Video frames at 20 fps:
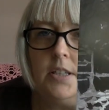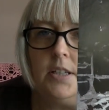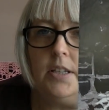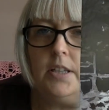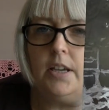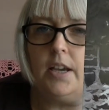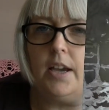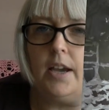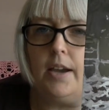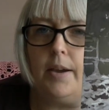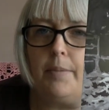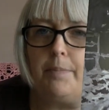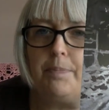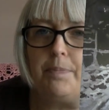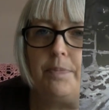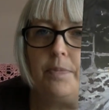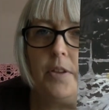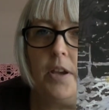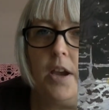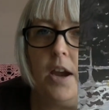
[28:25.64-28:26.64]
the um,
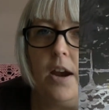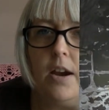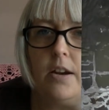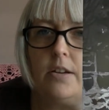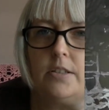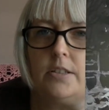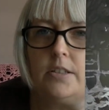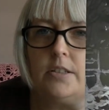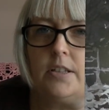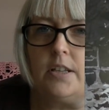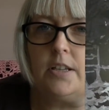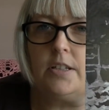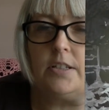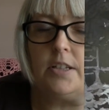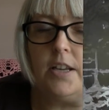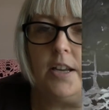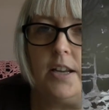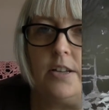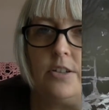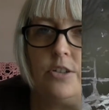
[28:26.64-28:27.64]
card that
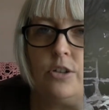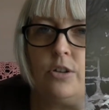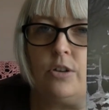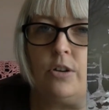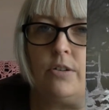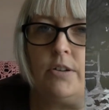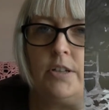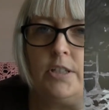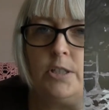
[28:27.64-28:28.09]
Diane took her